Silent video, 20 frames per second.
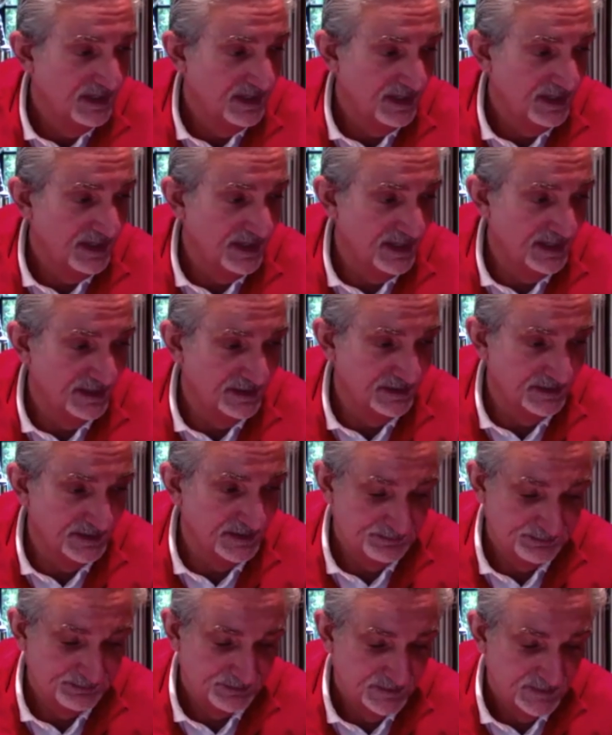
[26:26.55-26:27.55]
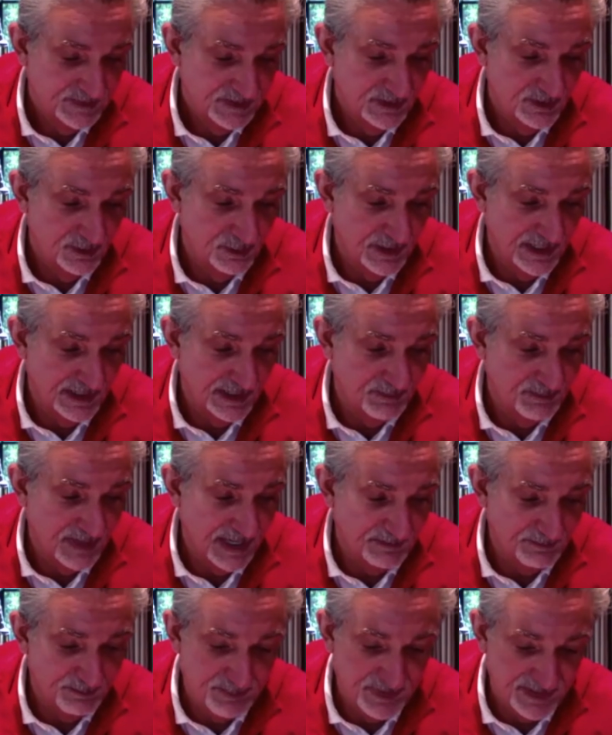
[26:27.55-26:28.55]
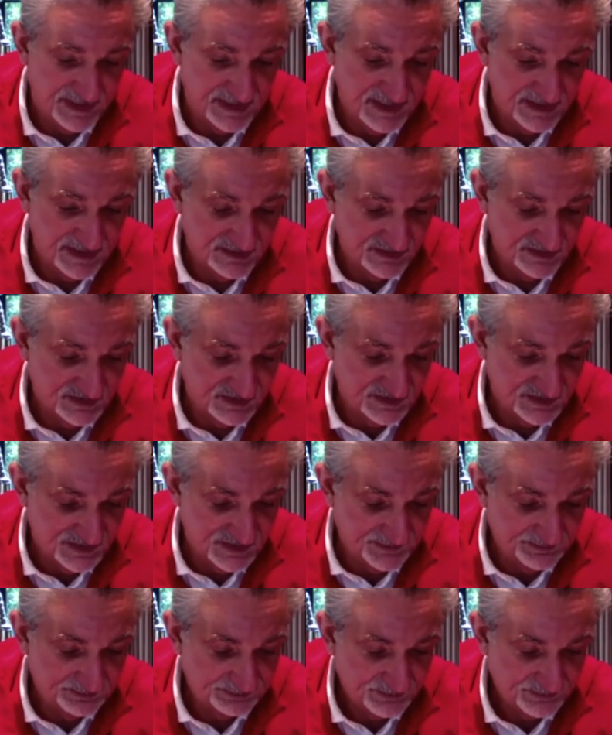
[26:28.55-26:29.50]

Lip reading: And, you know, and my biggest